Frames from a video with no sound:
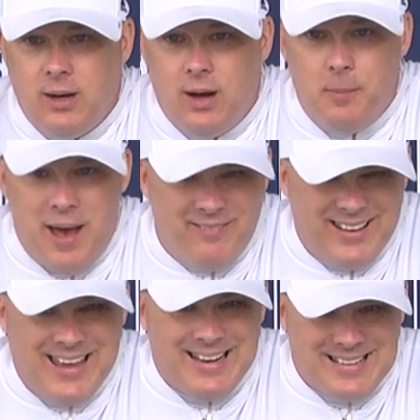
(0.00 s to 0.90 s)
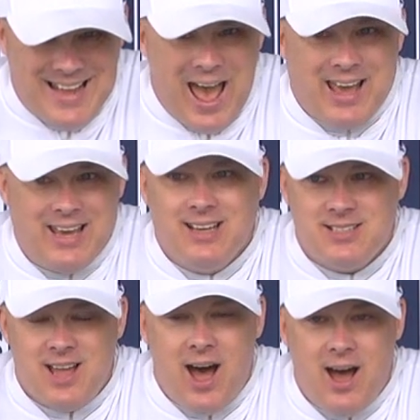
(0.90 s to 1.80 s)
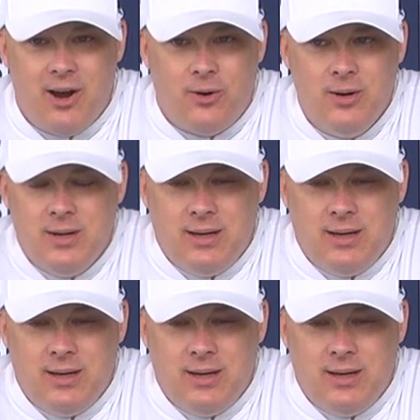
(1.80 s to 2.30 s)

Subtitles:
having an attacking style,